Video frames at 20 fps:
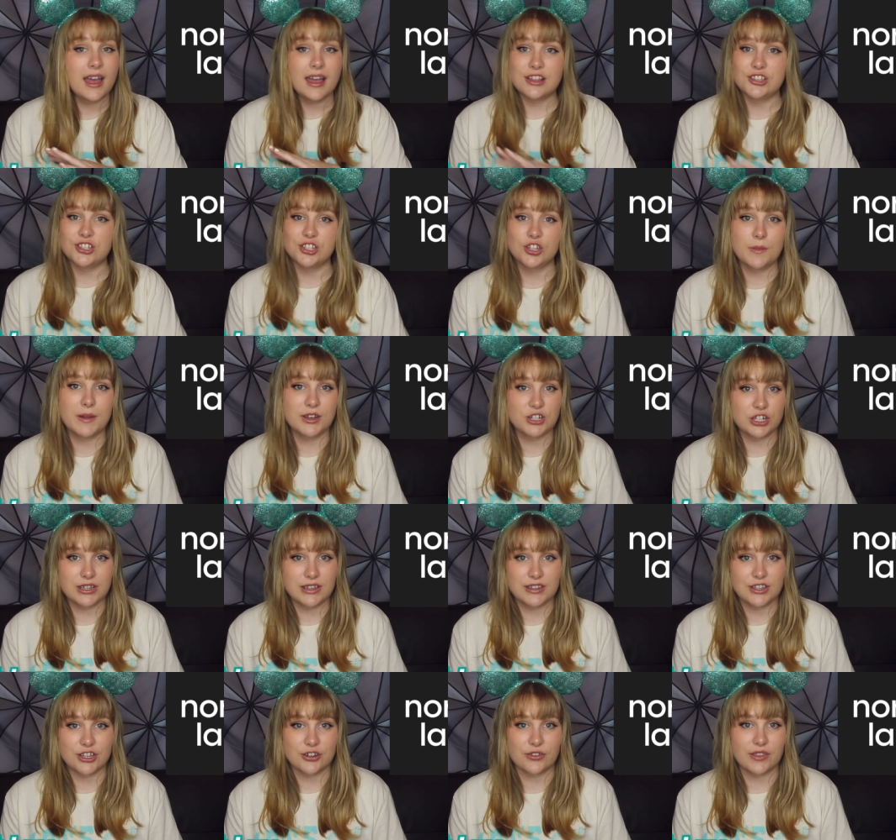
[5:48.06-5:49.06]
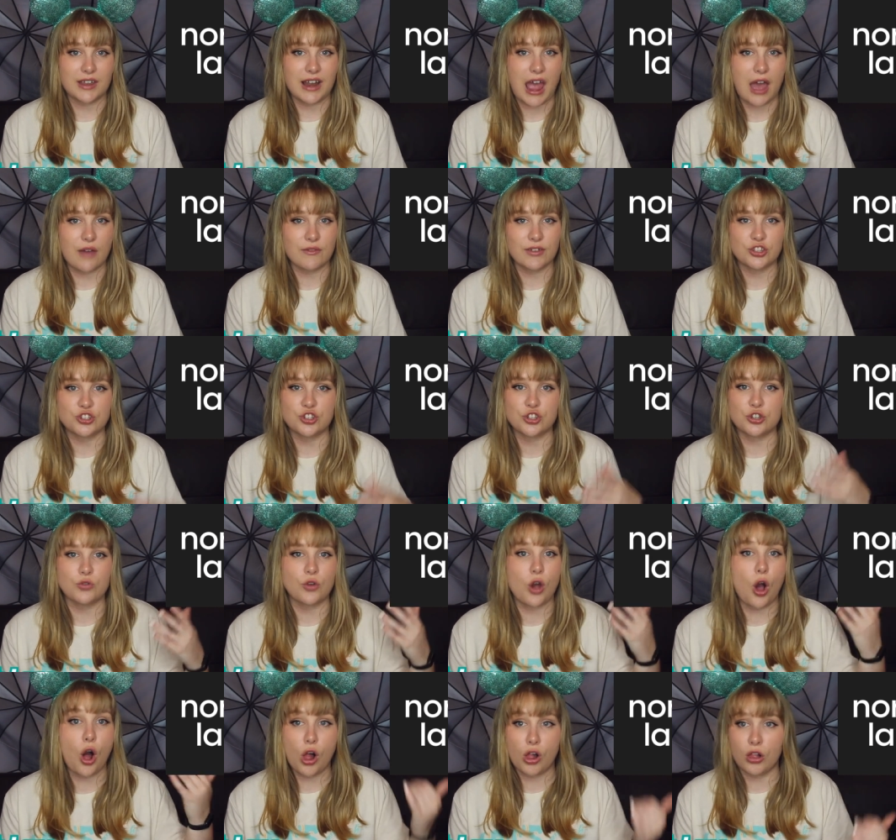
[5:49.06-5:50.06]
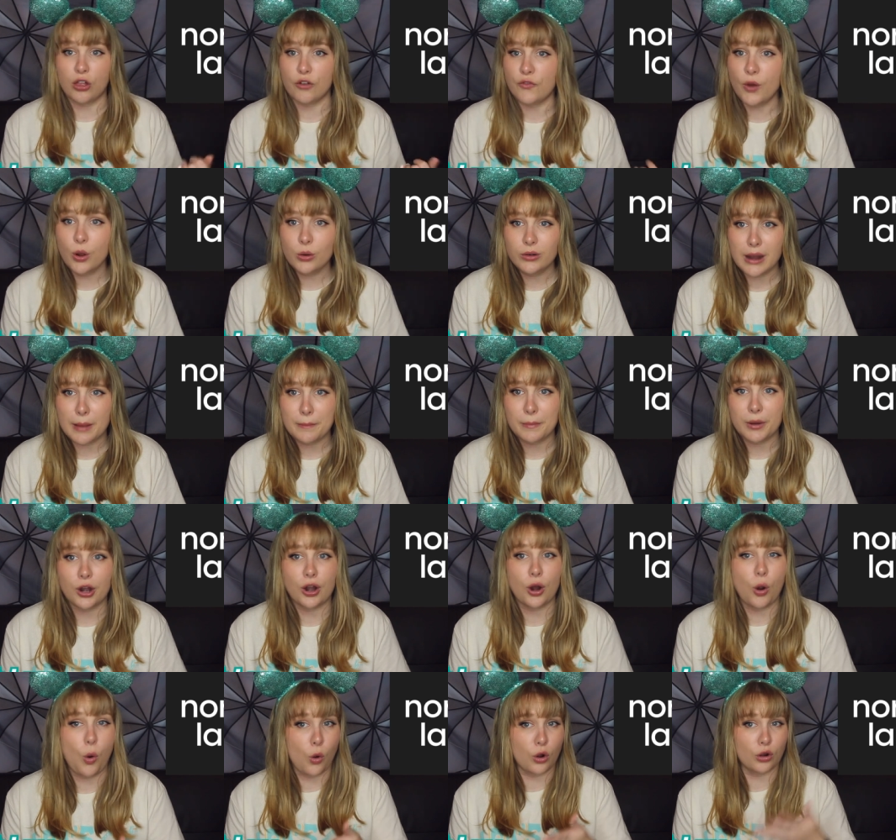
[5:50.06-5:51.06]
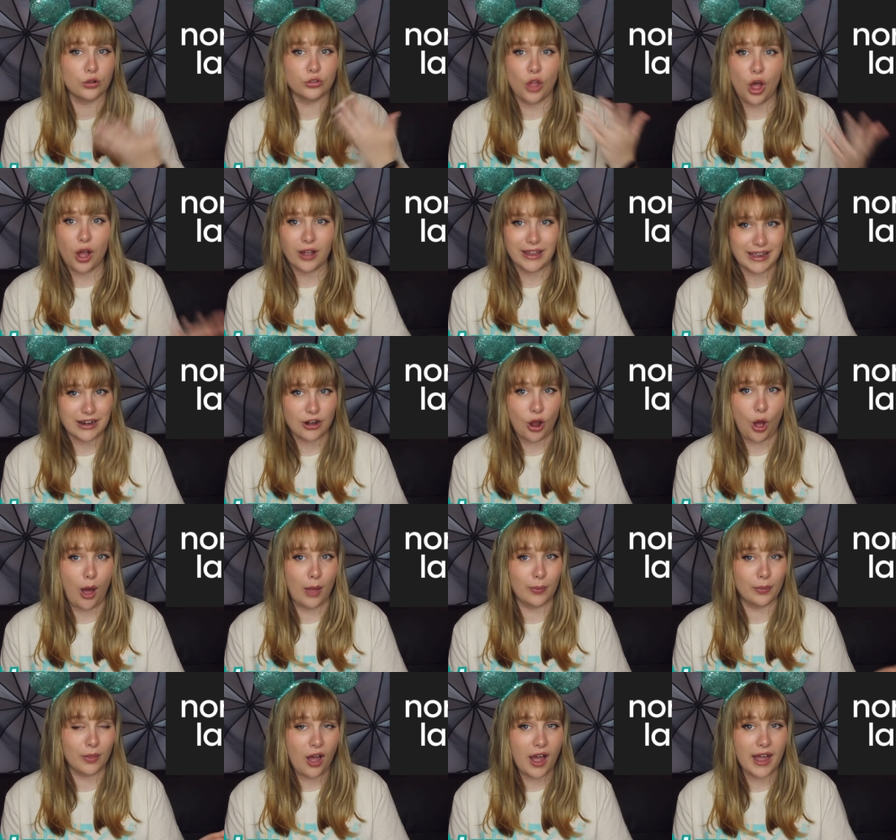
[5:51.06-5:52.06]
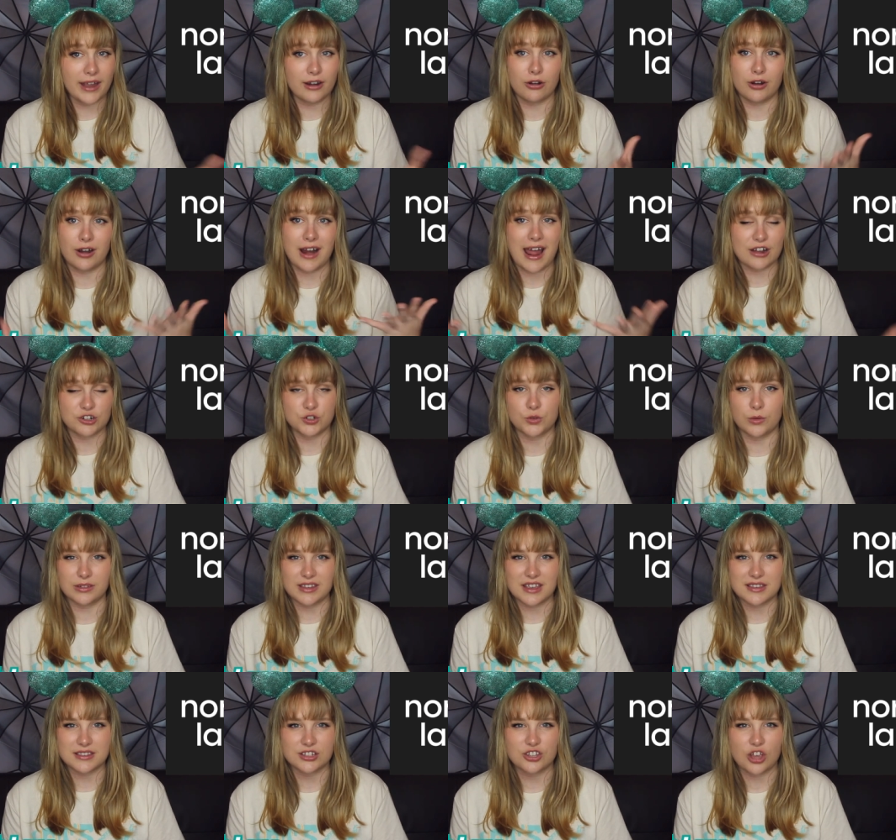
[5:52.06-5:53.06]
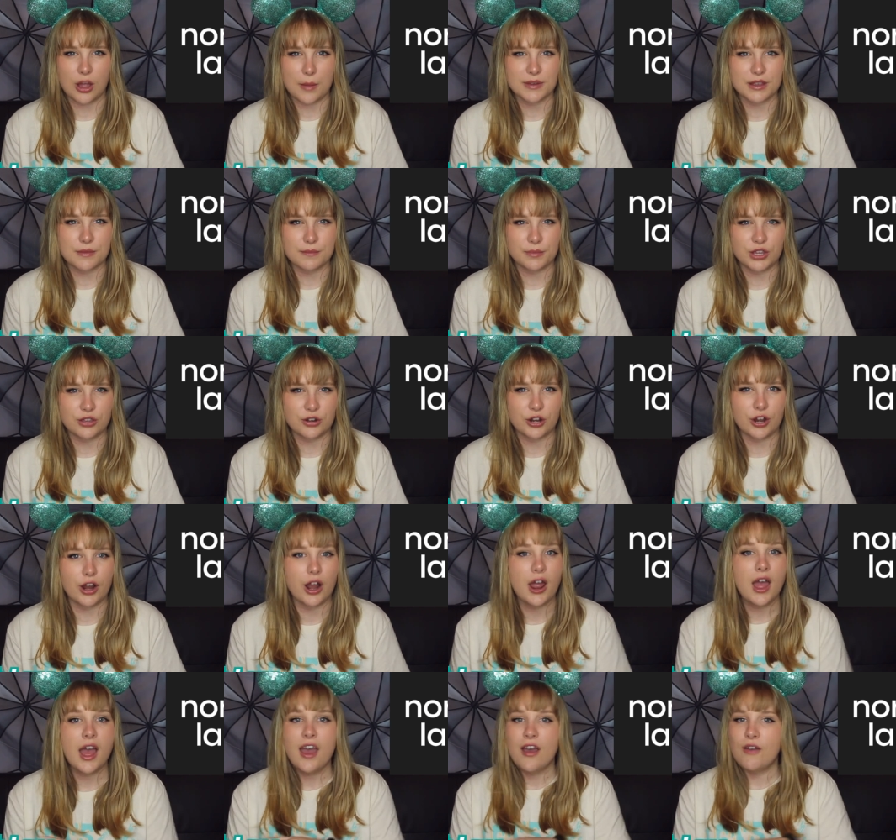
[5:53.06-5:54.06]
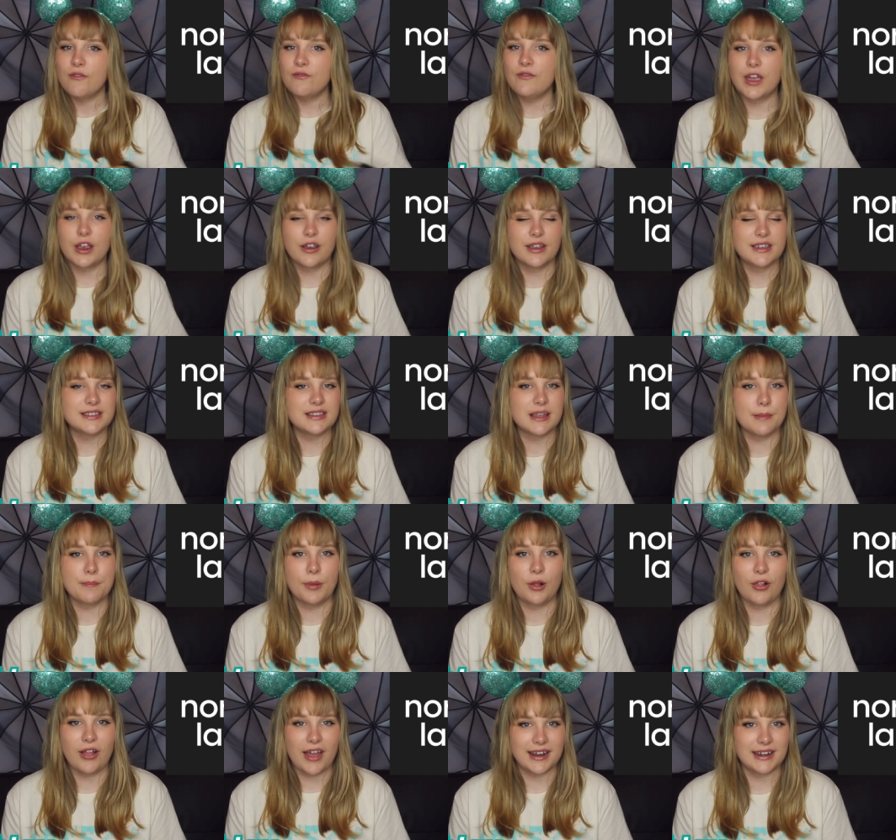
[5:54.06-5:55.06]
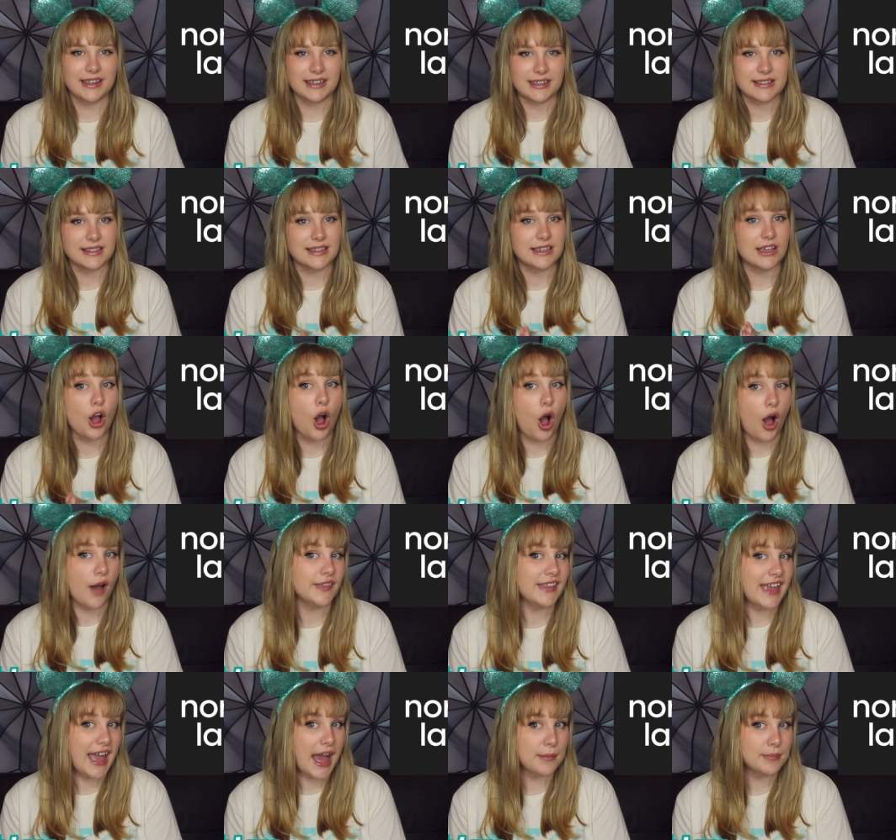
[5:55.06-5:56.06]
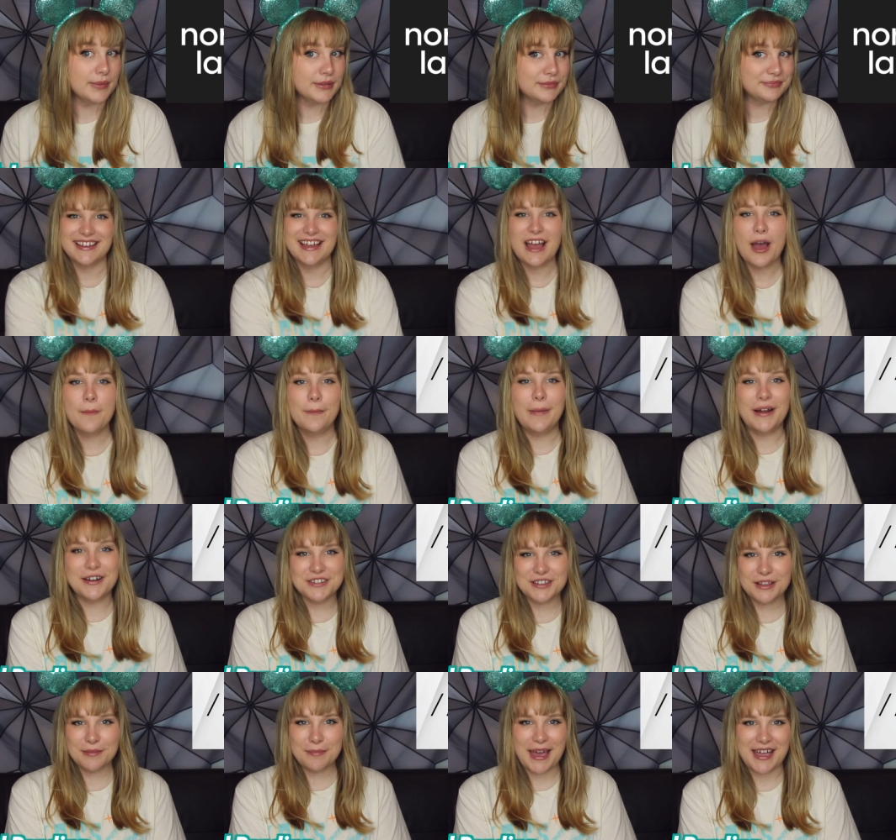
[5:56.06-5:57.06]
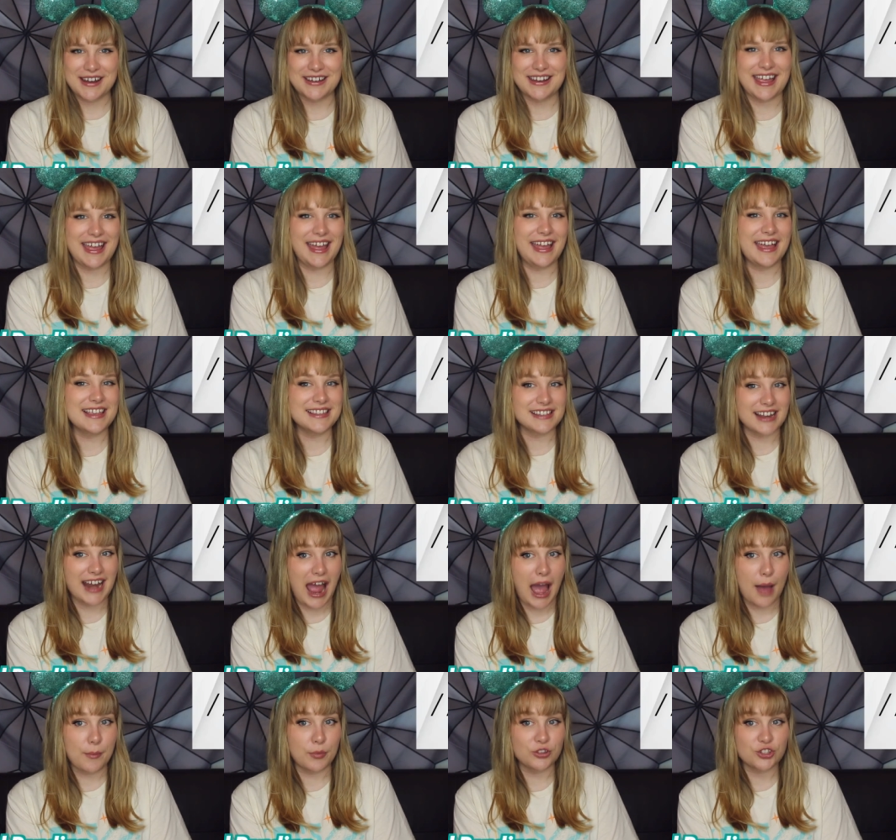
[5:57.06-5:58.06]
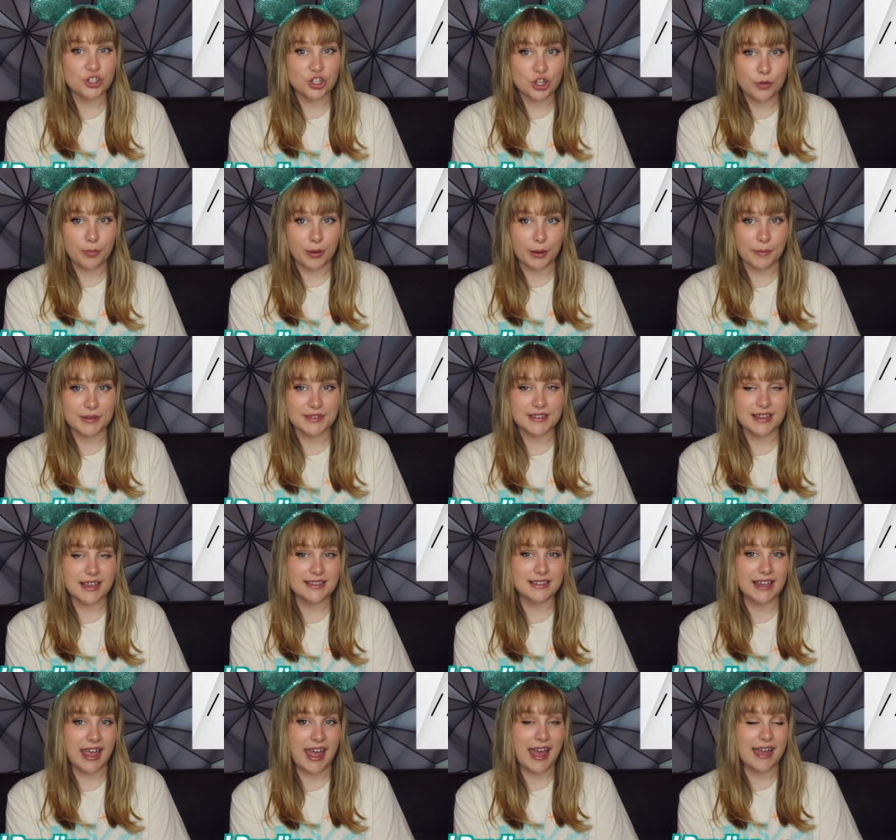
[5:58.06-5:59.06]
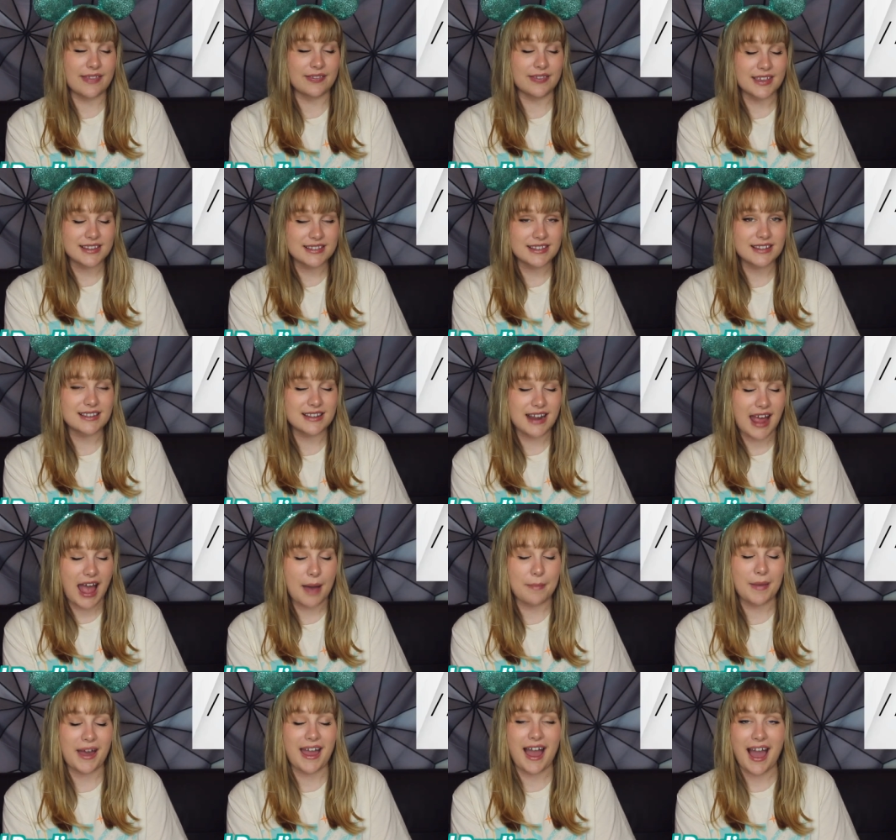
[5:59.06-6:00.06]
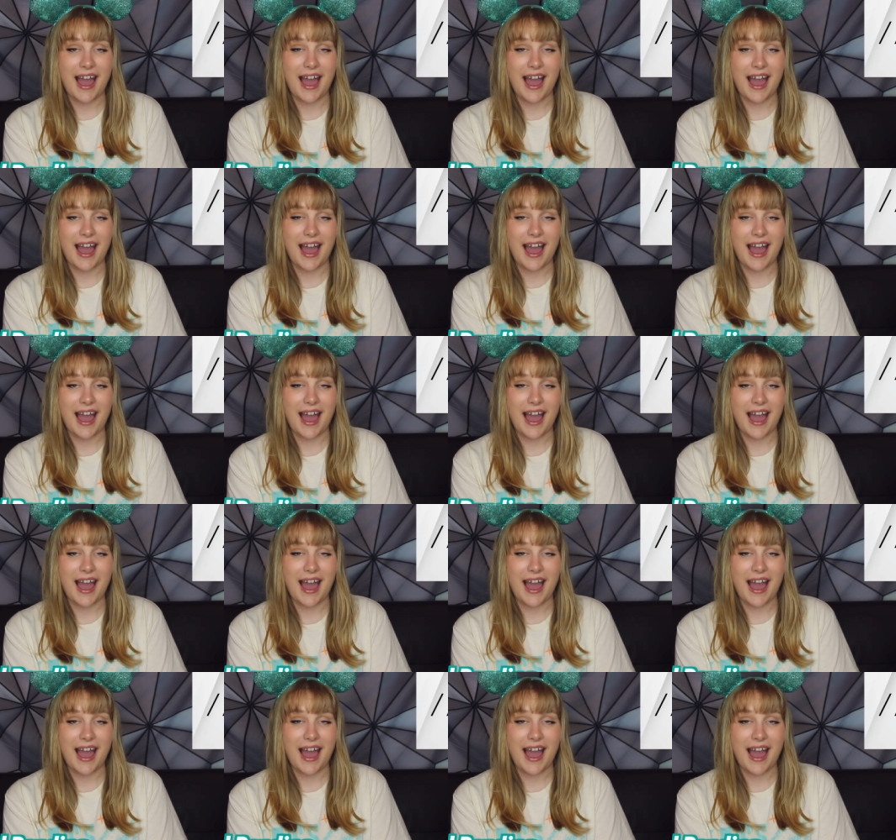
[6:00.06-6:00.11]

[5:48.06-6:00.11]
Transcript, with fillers: It's so much easier than having to call a phone number or log in online on an actual desktop computer. Very simple and easy on the app. Parcel Pending is an app with two purposes, and this is an app I